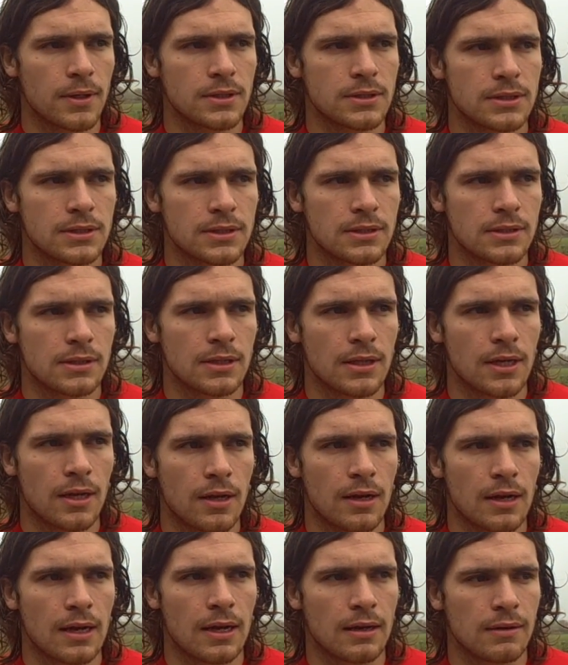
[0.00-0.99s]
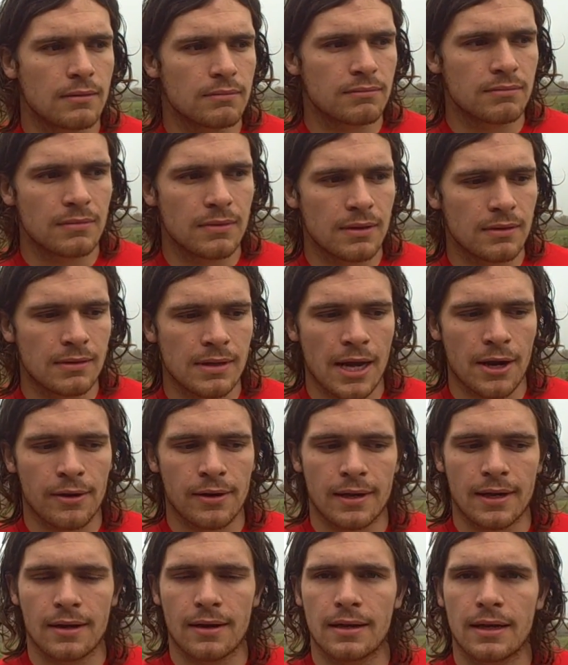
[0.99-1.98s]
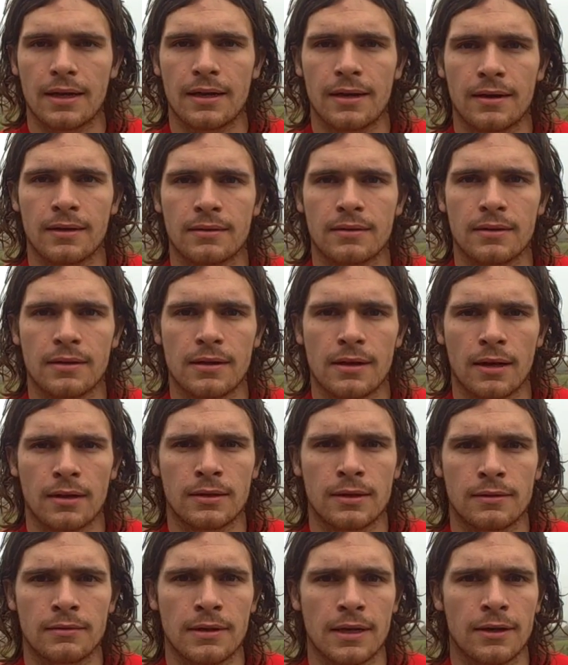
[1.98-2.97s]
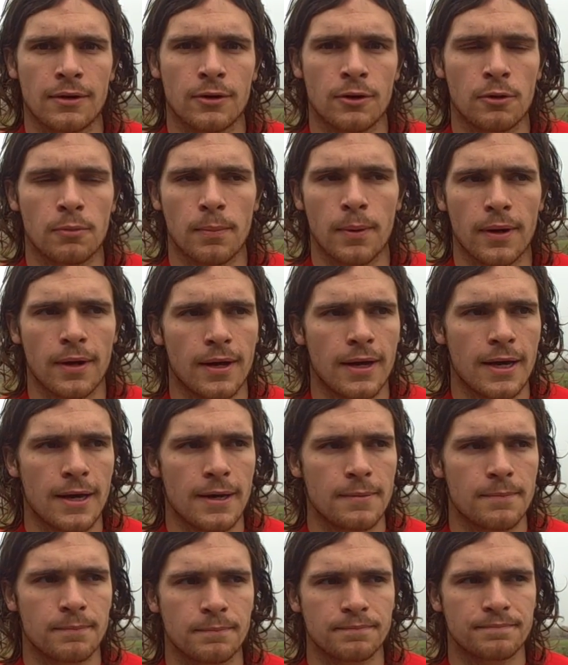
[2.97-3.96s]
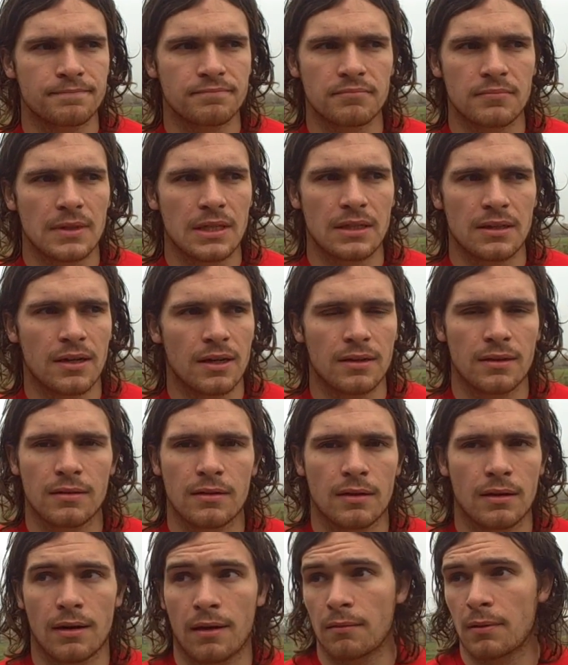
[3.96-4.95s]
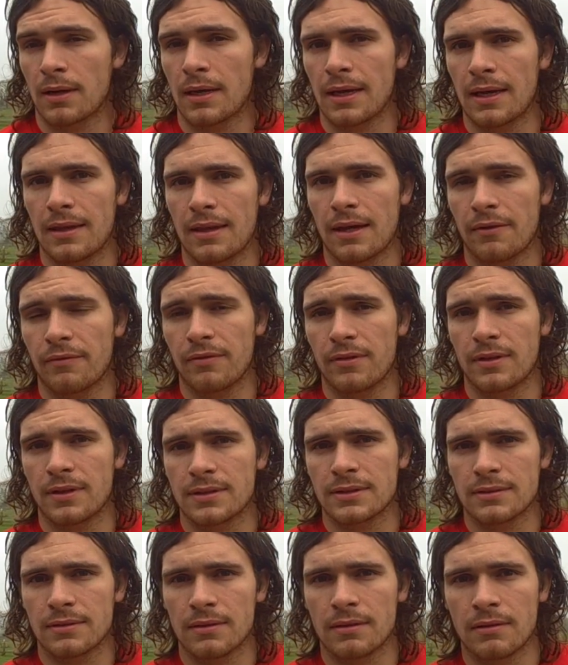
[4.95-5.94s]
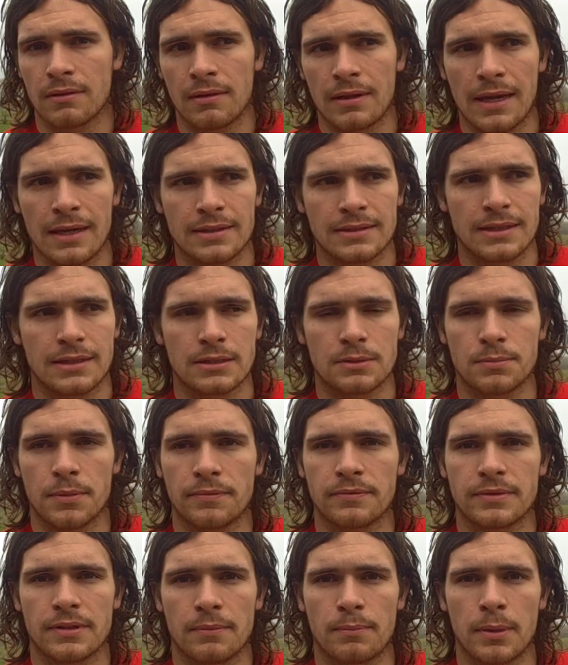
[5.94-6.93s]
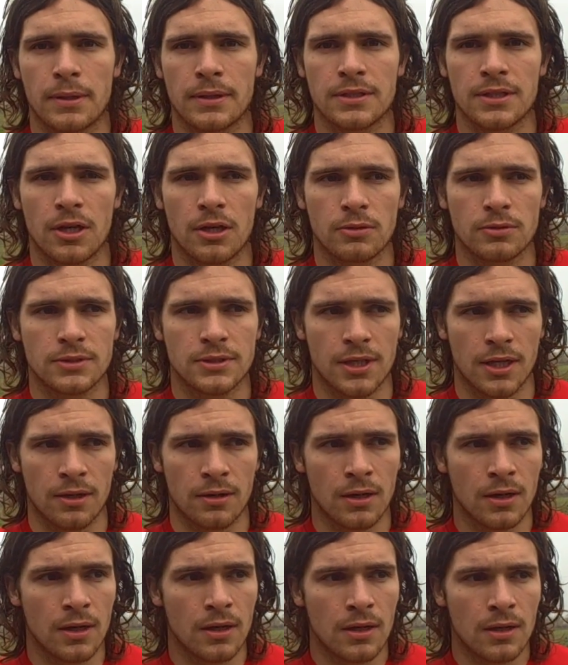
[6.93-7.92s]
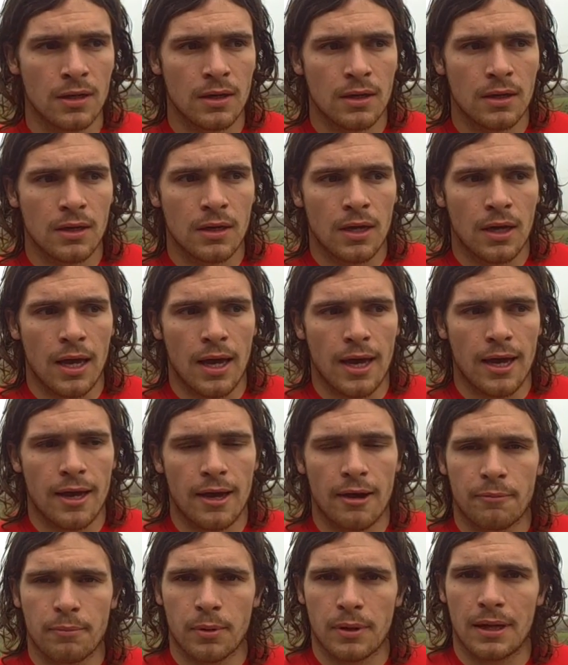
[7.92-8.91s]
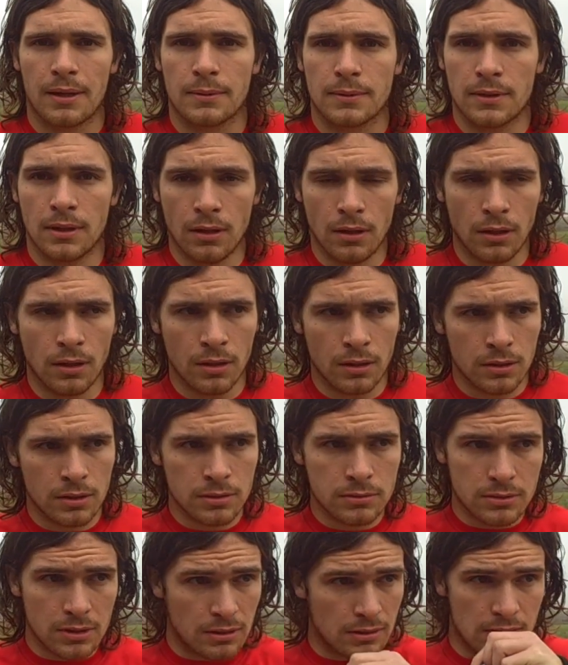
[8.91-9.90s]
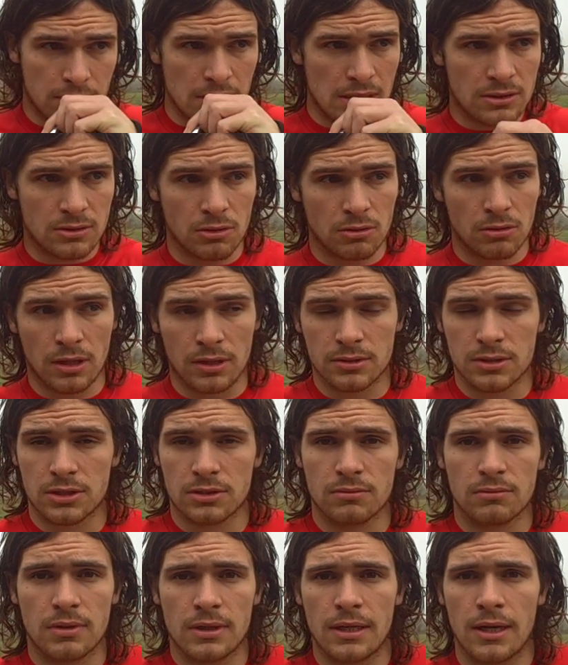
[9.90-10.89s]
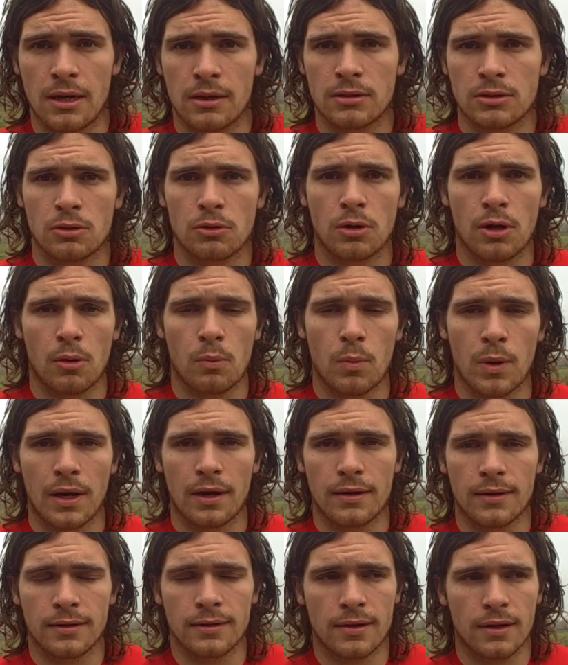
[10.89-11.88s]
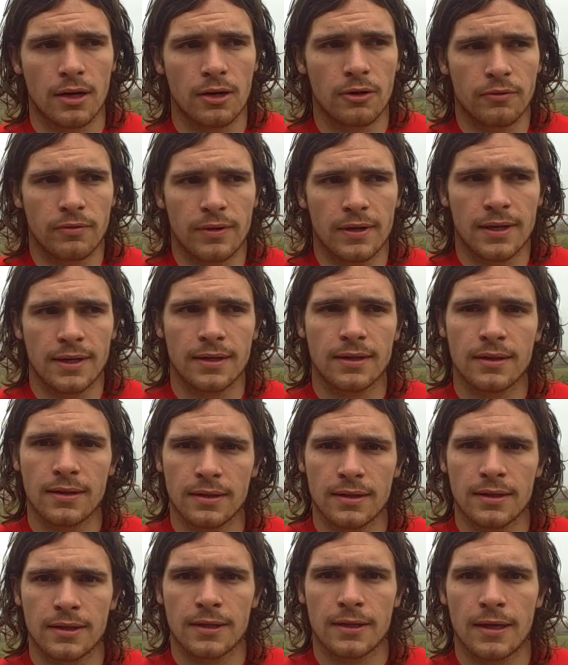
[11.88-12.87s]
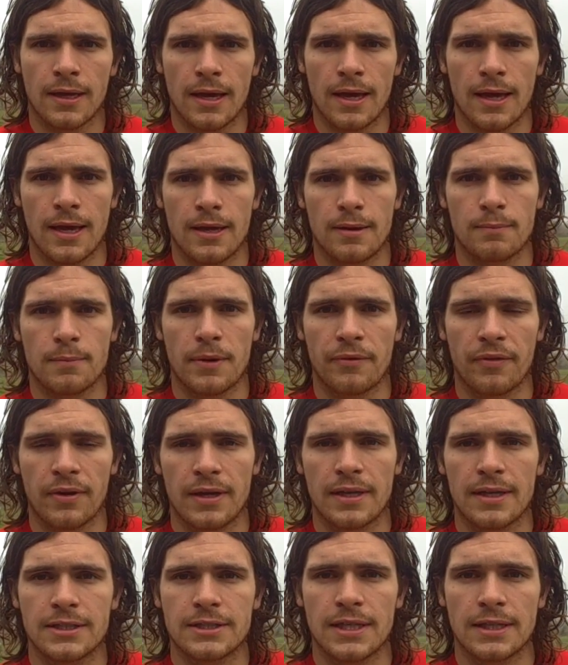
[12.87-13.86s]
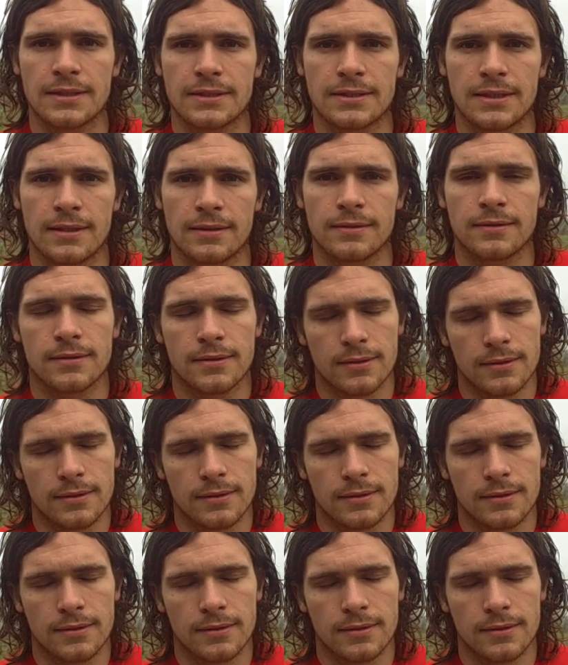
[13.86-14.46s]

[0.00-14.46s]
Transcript: Much. You know, now and again I get the odd niggle, but, you know, I'm going to get that for the next 6 months, I've been told. So, but that it's all gone, you know, it's all gone well, and hopefully, if I get the chance, then